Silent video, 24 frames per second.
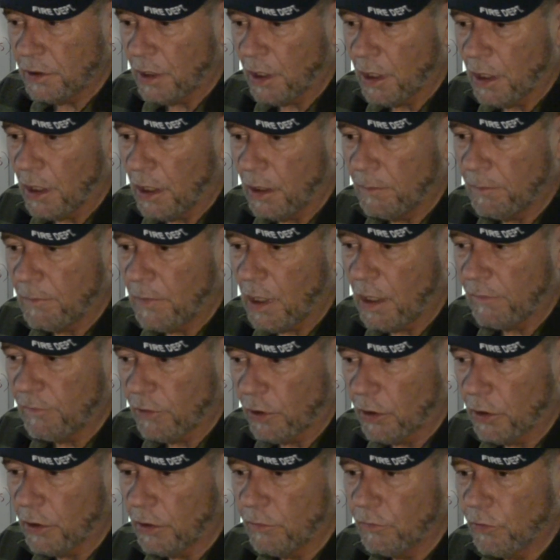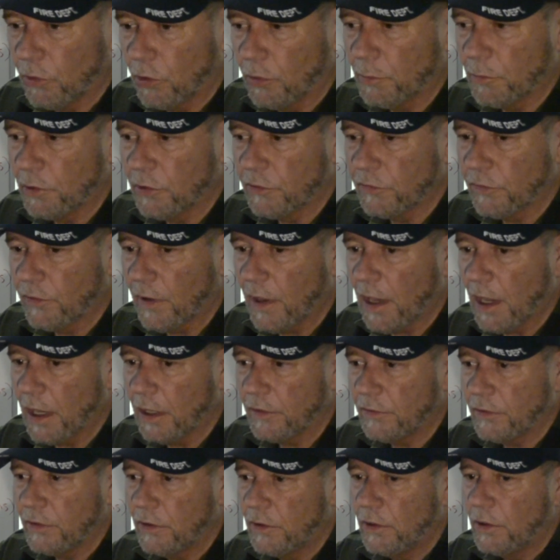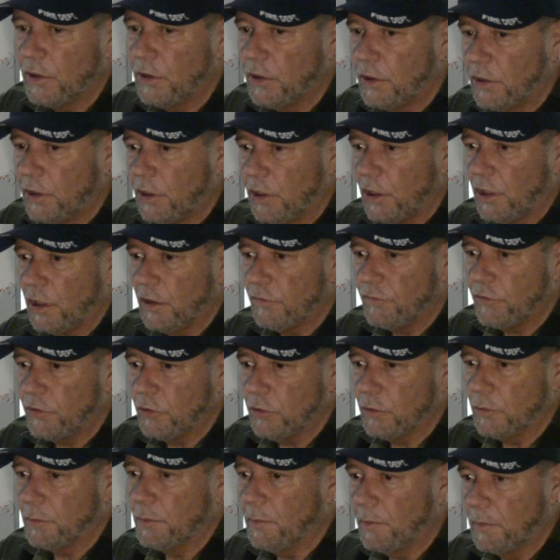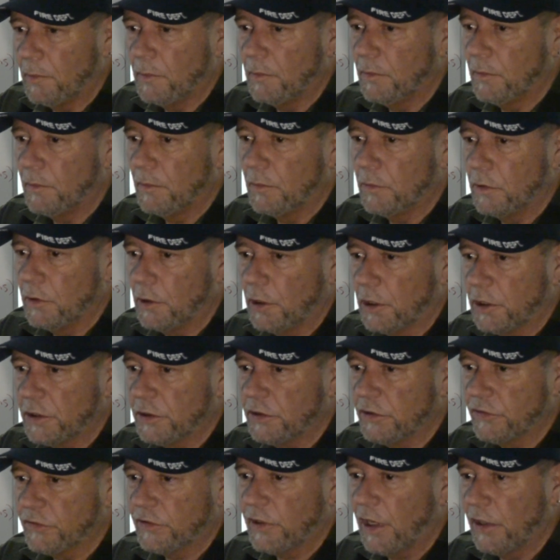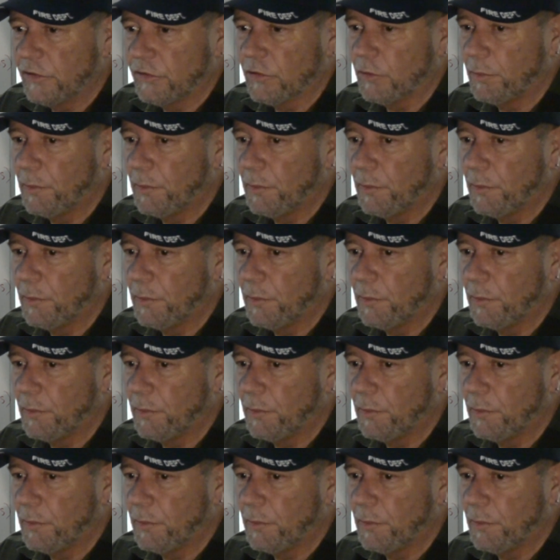I've heard rumors that if you look at the schedule